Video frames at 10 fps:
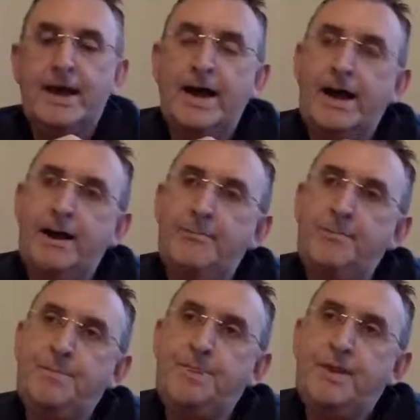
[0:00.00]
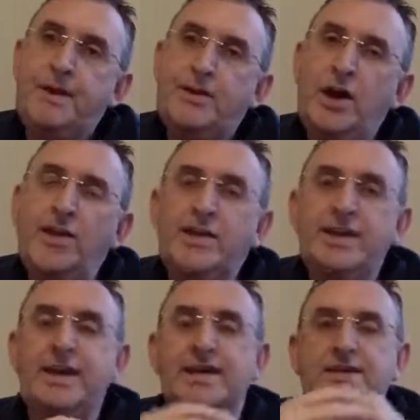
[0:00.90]
The other
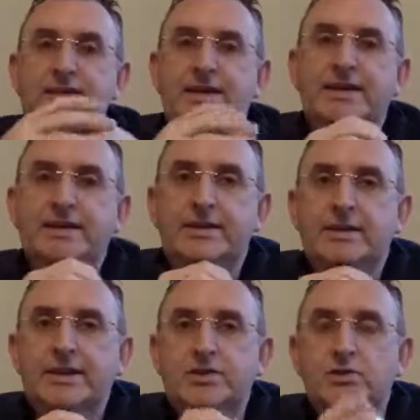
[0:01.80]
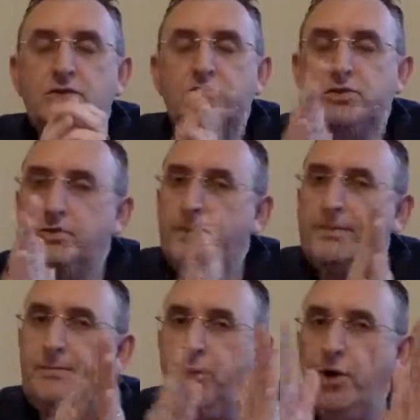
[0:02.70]
thing is, and let's go, so
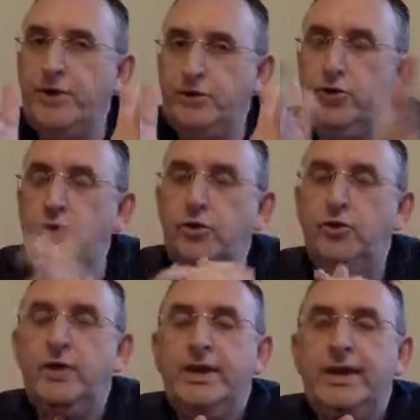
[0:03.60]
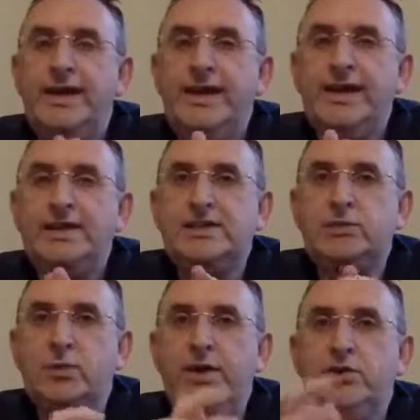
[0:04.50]
point 2
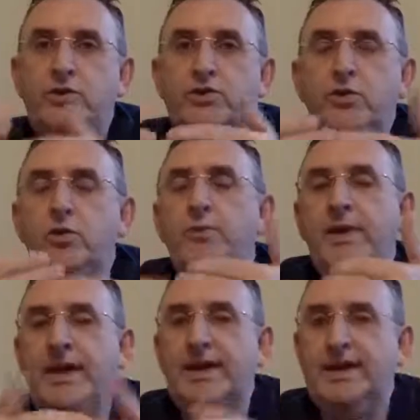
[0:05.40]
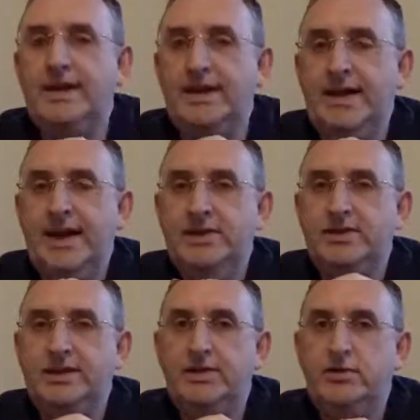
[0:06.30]
is when you do make a
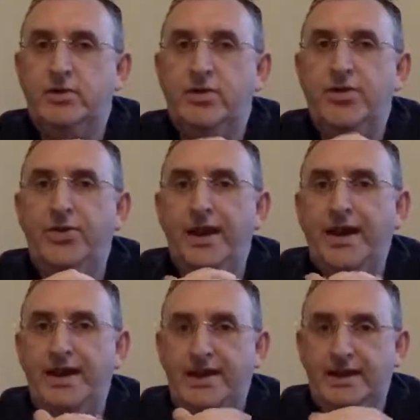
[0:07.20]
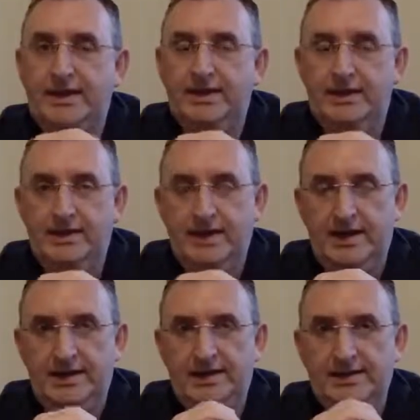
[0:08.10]
connection and you think
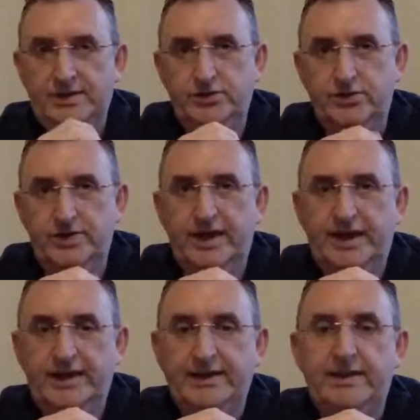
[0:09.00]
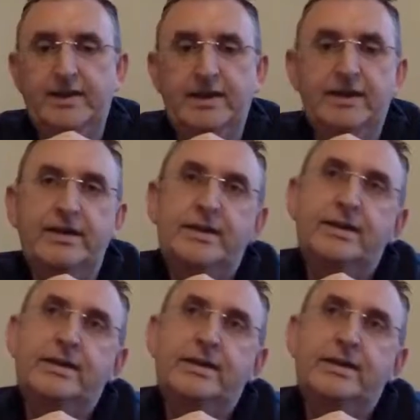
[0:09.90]
that is your guide, that